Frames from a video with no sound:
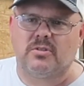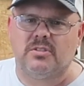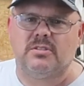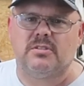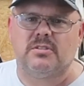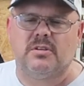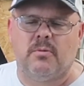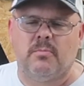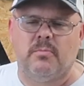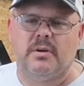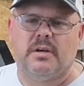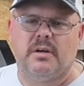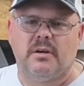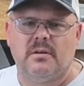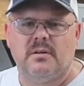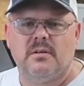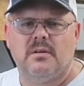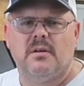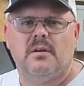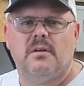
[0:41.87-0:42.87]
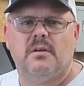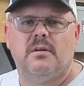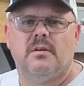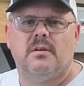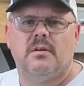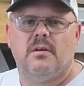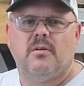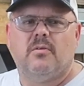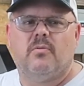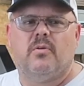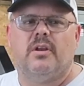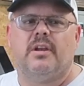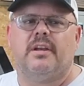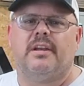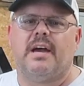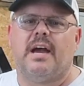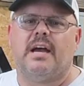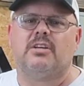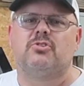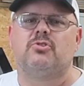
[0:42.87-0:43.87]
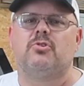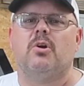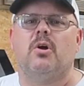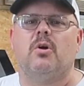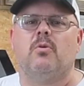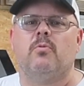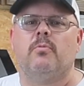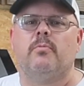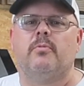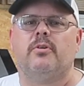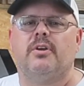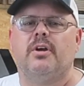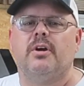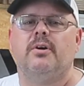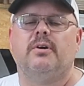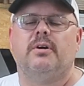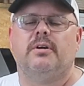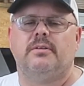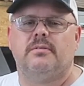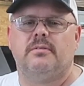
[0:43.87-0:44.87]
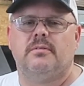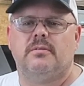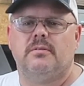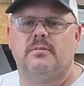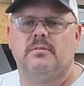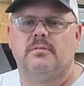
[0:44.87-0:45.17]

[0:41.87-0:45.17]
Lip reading: This is going to be a really nice truck when we're done.